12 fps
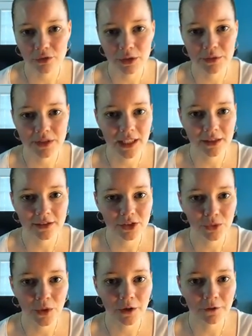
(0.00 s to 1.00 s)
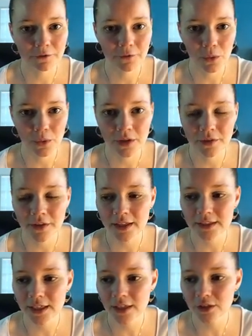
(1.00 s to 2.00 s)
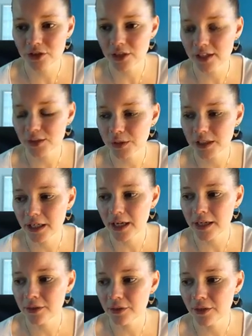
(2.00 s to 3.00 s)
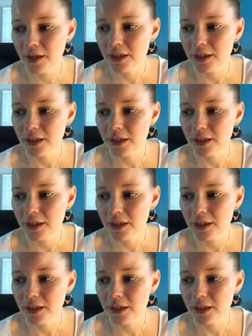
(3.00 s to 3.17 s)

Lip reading: So he was down to 12.4 that day on July 29th.